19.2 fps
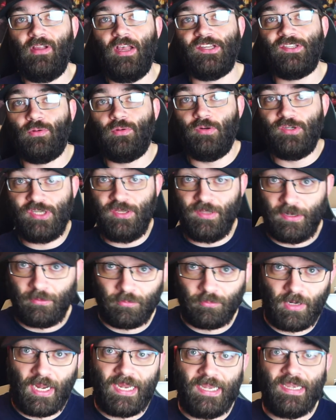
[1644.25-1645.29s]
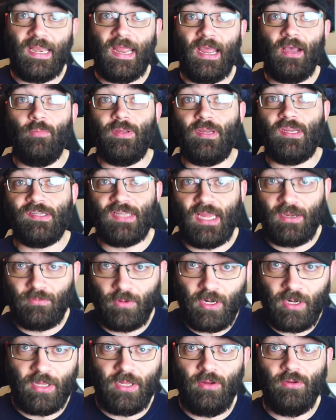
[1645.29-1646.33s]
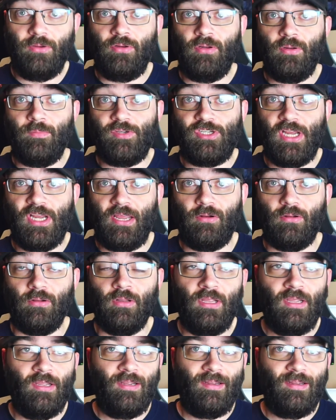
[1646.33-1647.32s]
Lost Origin like right now because I run a YouTube channel.